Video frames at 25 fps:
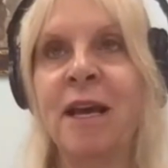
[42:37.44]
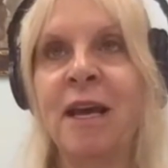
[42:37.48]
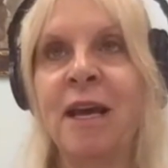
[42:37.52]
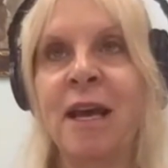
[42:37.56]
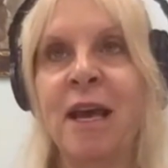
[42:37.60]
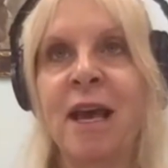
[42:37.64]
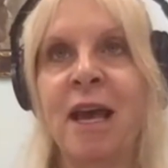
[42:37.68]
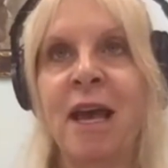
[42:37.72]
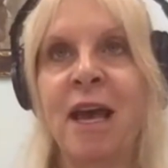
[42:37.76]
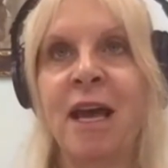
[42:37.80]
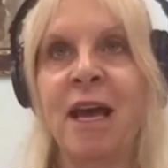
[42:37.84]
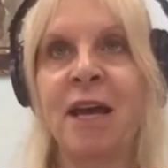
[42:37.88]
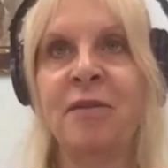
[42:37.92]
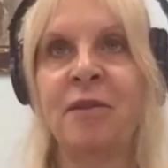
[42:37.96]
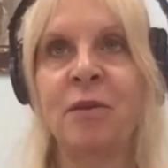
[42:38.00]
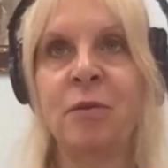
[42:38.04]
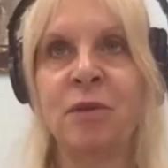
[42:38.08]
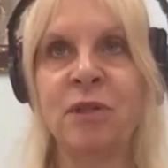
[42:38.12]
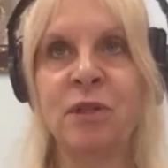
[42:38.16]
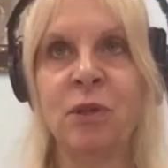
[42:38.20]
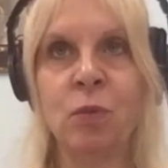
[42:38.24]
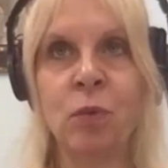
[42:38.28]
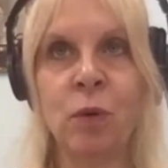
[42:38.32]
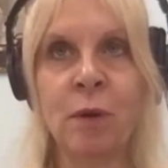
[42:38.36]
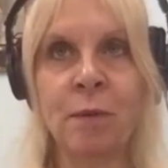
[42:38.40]
And there
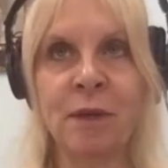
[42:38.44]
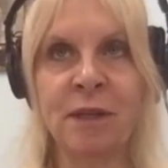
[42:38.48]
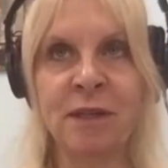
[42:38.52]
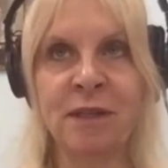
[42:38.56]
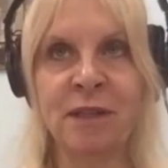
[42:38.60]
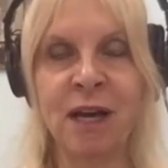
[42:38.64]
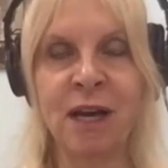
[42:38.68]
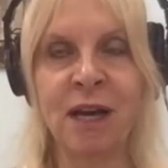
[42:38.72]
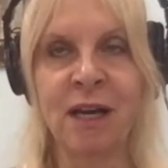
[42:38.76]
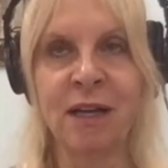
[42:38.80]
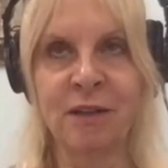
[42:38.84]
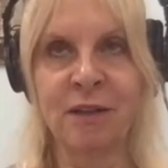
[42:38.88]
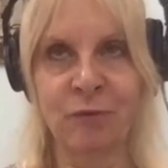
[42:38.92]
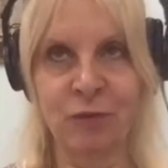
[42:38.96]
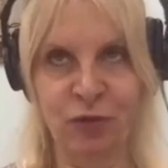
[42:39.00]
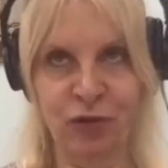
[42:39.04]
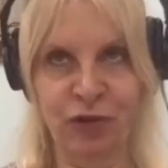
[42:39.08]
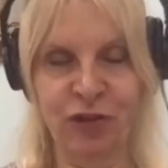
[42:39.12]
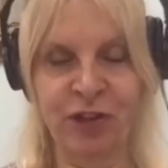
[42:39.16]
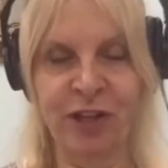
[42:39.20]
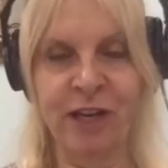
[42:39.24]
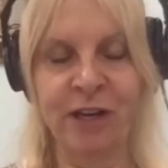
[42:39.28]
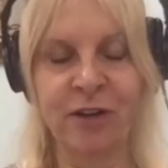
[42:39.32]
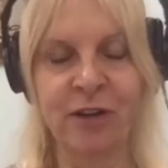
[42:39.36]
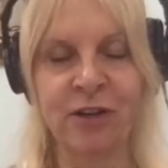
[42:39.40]
was a woman, Donna, who
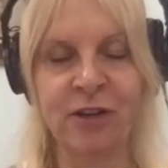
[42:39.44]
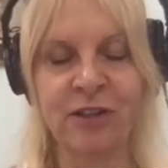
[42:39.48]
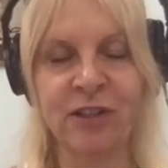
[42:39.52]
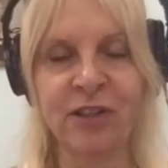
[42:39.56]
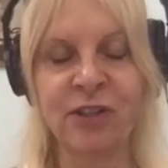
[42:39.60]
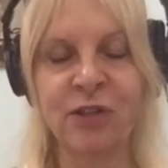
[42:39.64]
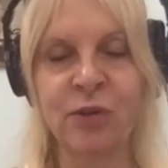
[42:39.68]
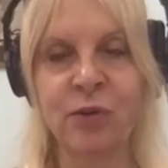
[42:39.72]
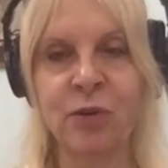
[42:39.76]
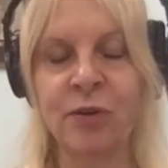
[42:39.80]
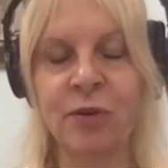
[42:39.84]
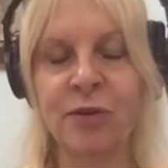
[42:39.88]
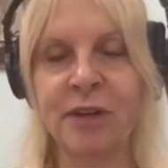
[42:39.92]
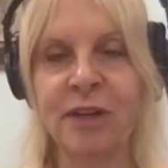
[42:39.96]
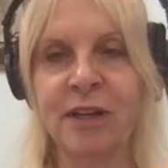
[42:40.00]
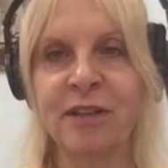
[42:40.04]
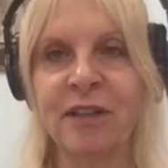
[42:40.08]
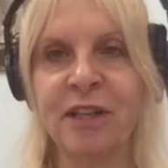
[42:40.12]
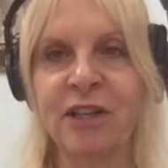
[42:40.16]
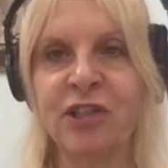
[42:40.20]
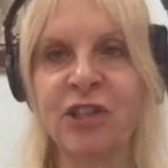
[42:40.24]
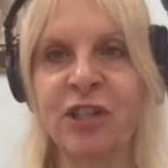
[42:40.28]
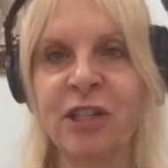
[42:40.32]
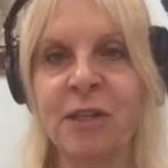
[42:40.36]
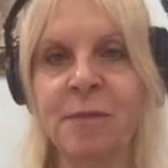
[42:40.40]
shared her story
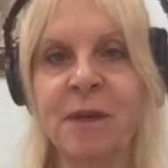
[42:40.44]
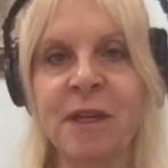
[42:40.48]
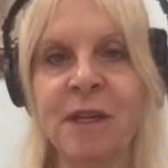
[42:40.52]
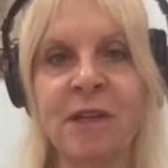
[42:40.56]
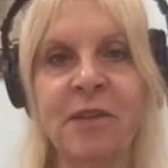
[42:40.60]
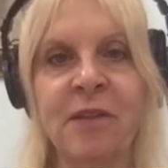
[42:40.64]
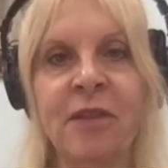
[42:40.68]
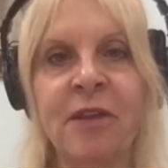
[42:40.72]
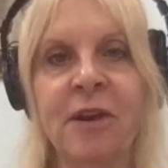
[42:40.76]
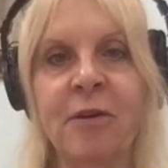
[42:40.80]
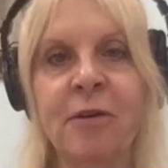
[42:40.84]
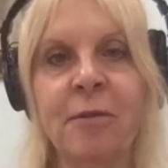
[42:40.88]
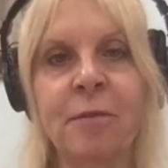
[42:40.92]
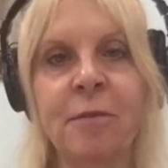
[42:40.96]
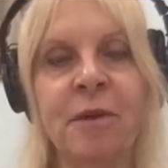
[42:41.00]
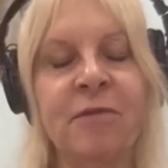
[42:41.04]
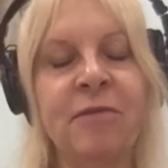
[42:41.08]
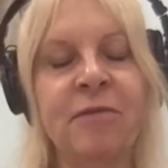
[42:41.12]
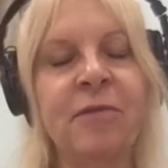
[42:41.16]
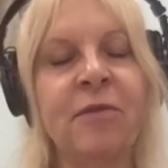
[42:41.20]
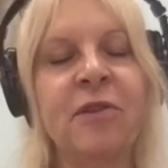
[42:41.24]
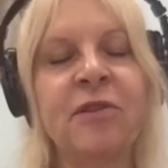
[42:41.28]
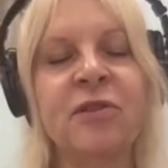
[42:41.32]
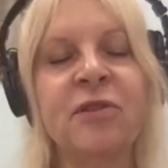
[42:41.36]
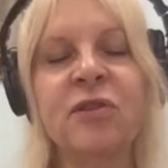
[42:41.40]
that she'd been in therapy
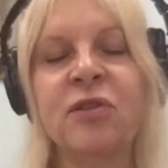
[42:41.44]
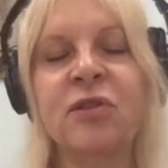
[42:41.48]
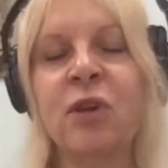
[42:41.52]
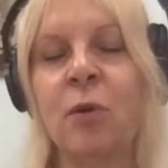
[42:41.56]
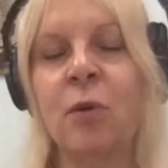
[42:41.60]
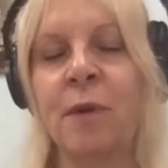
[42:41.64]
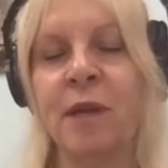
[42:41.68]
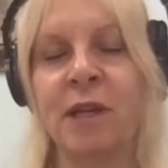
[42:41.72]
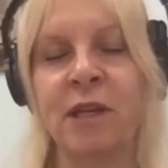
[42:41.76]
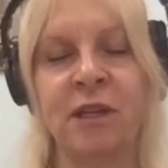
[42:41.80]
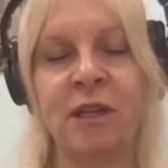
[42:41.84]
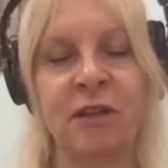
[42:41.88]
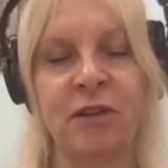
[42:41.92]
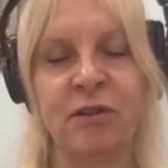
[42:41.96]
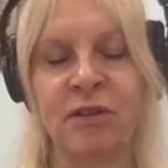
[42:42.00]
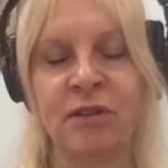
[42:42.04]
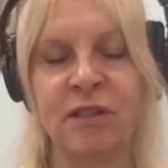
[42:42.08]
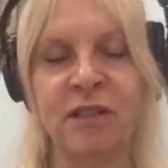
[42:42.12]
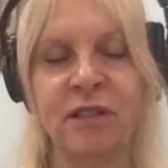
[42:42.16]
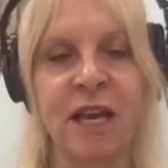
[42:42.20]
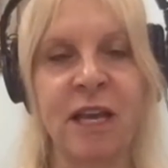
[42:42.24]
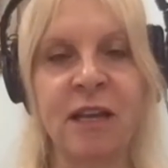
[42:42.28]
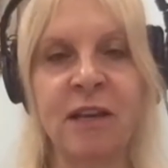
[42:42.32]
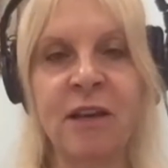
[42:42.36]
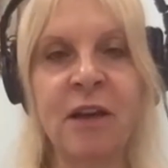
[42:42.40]
for so many
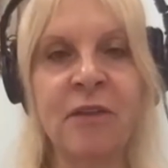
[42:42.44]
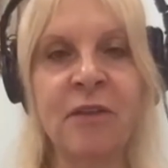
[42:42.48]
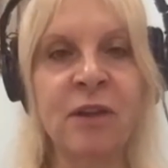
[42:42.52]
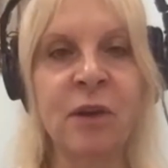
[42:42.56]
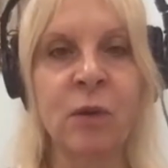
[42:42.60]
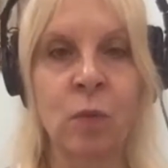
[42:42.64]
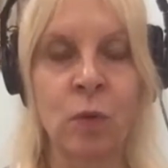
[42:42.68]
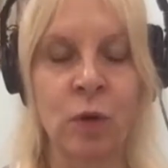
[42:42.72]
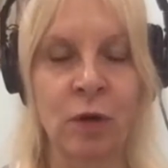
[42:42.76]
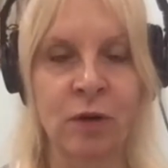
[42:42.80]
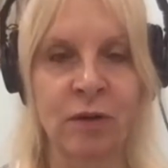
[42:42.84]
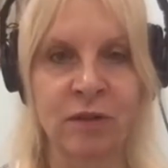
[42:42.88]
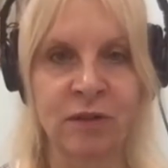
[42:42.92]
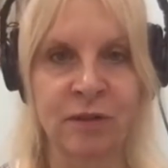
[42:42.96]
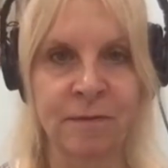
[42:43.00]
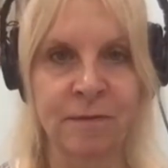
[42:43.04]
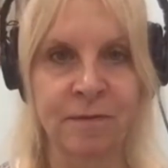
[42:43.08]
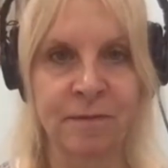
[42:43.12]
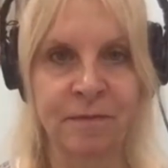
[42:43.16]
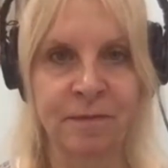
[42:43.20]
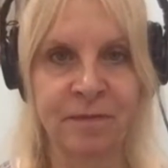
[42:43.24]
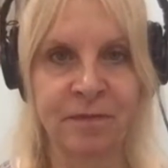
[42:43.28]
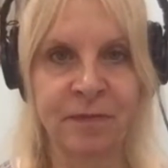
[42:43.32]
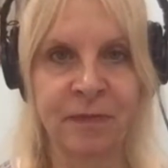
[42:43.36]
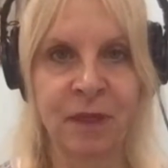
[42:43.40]
years and nothing worked
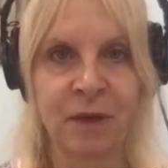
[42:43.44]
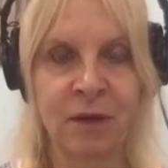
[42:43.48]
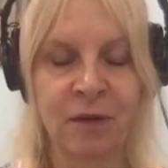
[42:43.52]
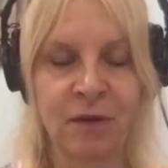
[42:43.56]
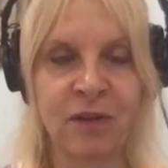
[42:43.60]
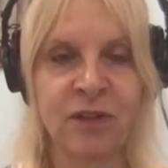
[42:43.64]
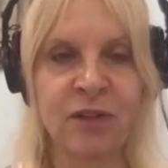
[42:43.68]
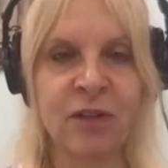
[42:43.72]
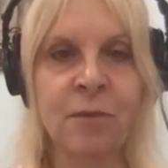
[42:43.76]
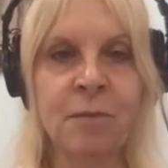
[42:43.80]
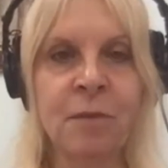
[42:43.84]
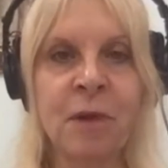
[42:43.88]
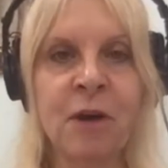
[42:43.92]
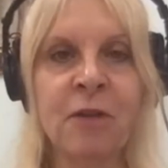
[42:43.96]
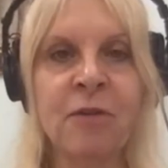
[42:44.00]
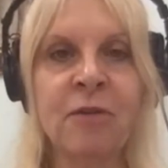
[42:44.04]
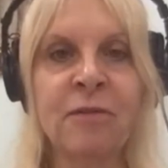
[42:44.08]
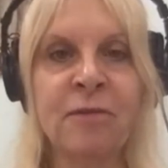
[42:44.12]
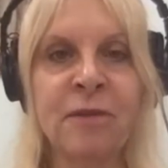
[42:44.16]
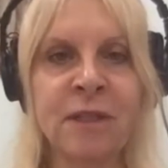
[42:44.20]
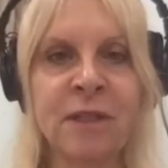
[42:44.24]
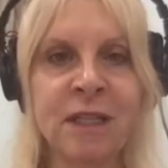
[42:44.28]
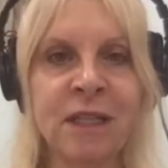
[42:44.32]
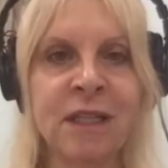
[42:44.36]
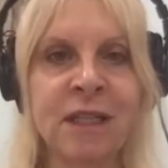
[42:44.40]
because her mother
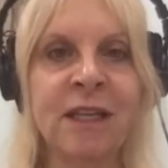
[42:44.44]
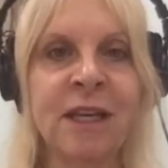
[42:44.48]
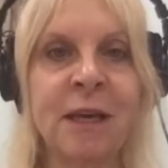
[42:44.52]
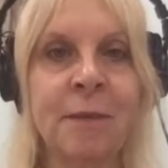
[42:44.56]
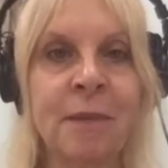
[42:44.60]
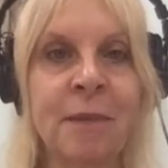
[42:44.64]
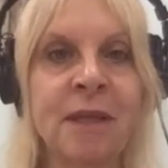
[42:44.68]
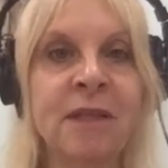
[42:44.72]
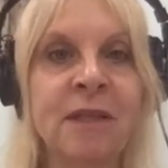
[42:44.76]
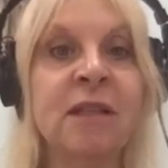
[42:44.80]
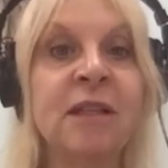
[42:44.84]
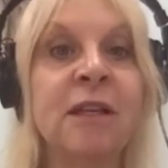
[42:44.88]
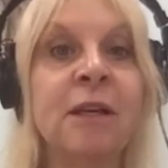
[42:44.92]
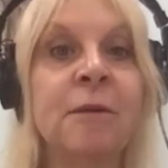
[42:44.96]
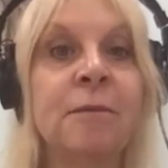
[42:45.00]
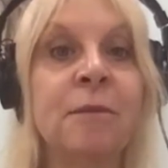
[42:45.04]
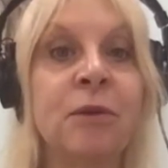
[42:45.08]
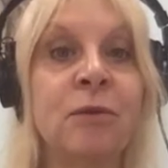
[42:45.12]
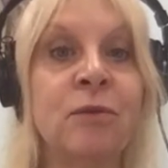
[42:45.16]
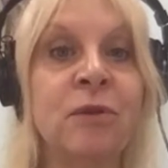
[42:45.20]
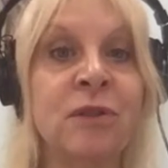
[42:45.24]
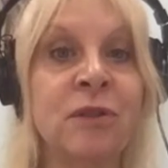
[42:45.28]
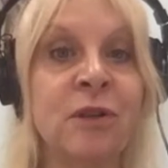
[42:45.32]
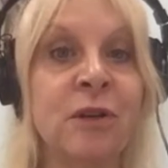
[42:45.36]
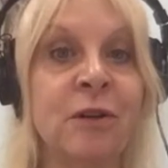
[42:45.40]
physically and mentally
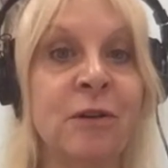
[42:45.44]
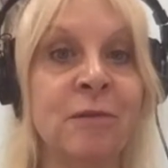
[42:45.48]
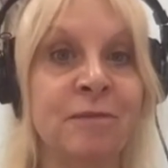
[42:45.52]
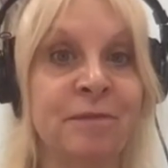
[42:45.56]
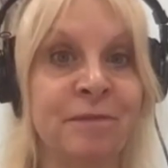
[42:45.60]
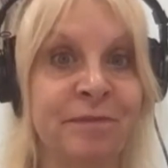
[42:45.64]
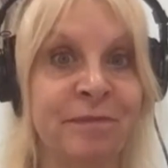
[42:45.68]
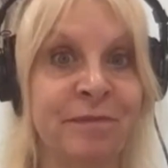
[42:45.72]
abused her.